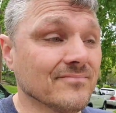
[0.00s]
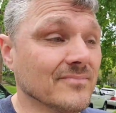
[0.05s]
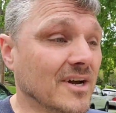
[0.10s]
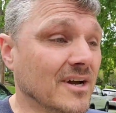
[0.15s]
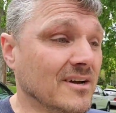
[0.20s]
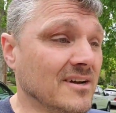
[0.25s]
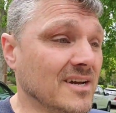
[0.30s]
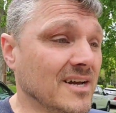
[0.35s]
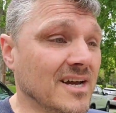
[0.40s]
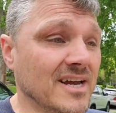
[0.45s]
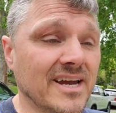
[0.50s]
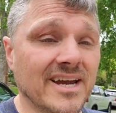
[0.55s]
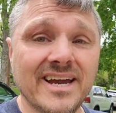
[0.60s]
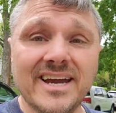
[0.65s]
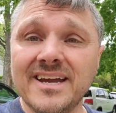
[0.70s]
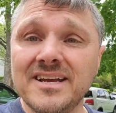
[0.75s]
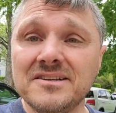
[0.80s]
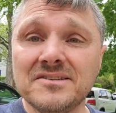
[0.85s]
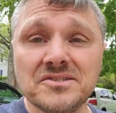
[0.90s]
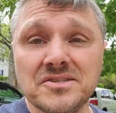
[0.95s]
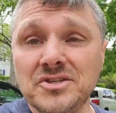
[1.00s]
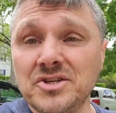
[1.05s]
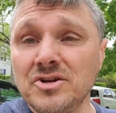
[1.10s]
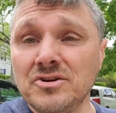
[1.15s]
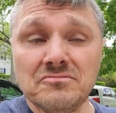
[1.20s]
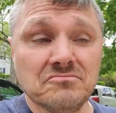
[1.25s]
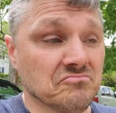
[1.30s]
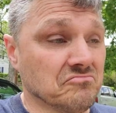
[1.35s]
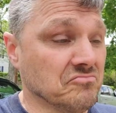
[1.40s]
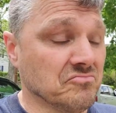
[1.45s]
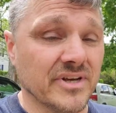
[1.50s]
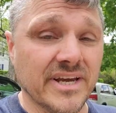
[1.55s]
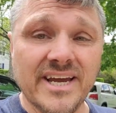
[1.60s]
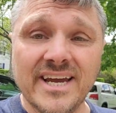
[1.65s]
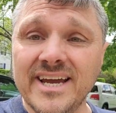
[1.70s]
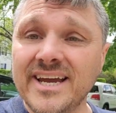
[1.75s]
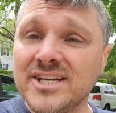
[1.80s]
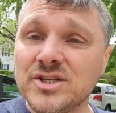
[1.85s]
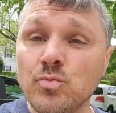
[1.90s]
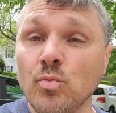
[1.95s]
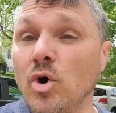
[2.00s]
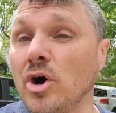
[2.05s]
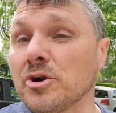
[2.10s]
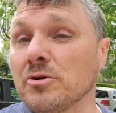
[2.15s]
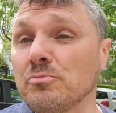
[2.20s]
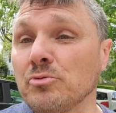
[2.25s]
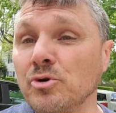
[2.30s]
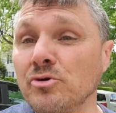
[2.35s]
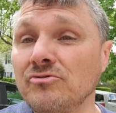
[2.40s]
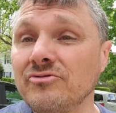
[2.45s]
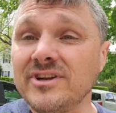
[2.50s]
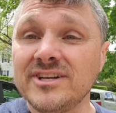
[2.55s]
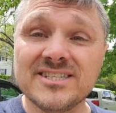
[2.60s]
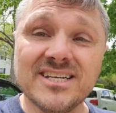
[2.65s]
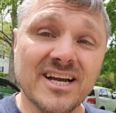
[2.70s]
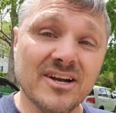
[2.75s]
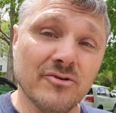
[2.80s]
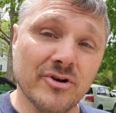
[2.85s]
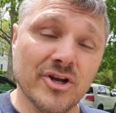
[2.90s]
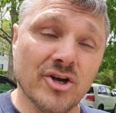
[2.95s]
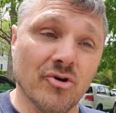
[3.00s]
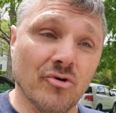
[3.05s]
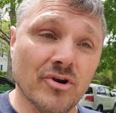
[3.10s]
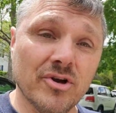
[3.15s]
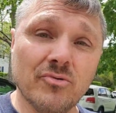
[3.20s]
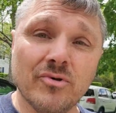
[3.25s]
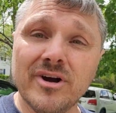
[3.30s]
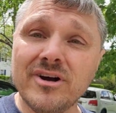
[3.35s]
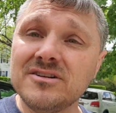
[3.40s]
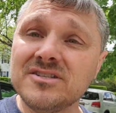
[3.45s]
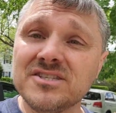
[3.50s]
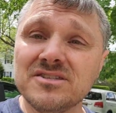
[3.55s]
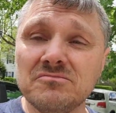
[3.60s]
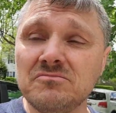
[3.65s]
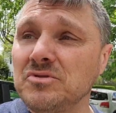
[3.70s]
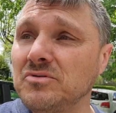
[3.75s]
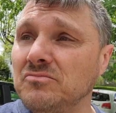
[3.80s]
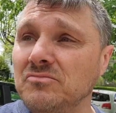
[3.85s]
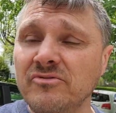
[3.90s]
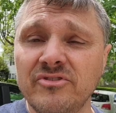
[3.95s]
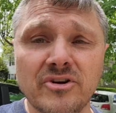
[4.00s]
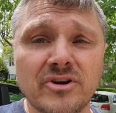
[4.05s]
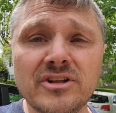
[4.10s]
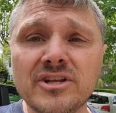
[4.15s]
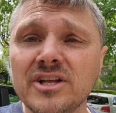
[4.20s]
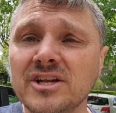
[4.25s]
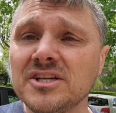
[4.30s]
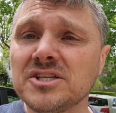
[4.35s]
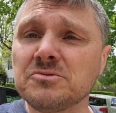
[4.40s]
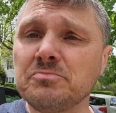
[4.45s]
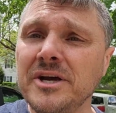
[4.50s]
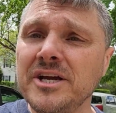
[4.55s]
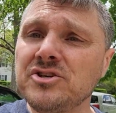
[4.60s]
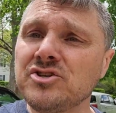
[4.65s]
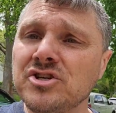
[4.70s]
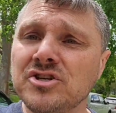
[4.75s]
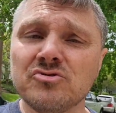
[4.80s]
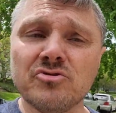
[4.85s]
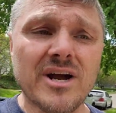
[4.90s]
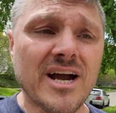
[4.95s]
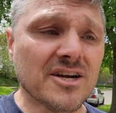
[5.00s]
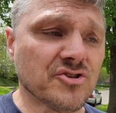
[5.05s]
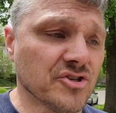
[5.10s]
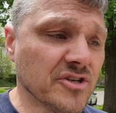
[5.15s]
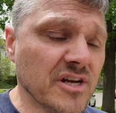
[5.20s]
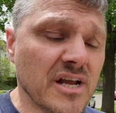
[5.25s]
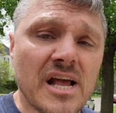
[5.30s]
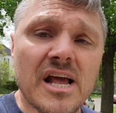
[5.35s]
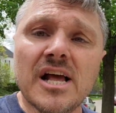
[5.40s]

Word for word: Uh, it's you know it's waterproof. It's not going to go anywhere. It's very little expansion contraction.